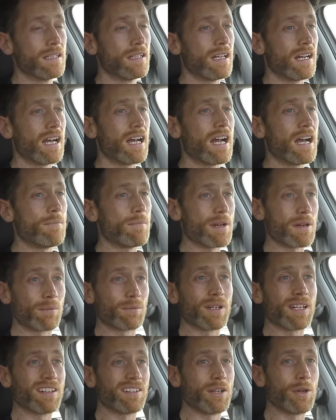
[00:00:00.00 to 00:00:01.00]
and
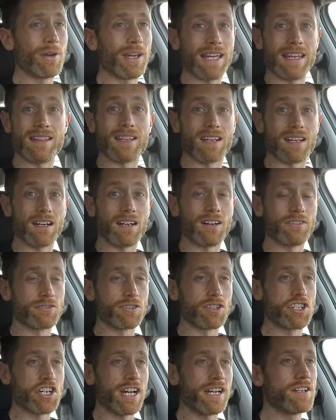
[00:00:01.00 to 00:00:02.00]
I'm gonna do it in the car
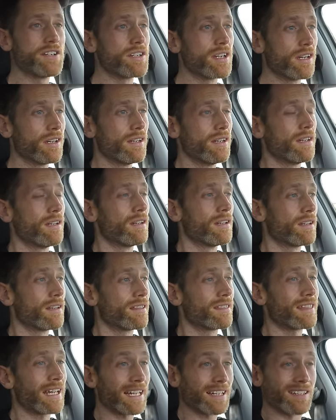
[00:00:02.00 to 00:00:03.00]
for a change.
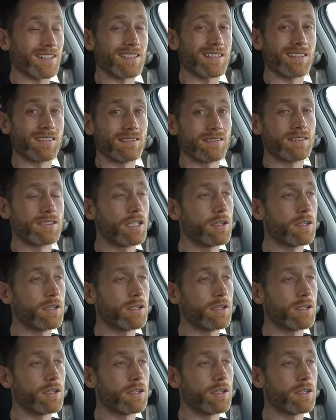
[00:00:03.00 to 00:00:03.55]
Thanks to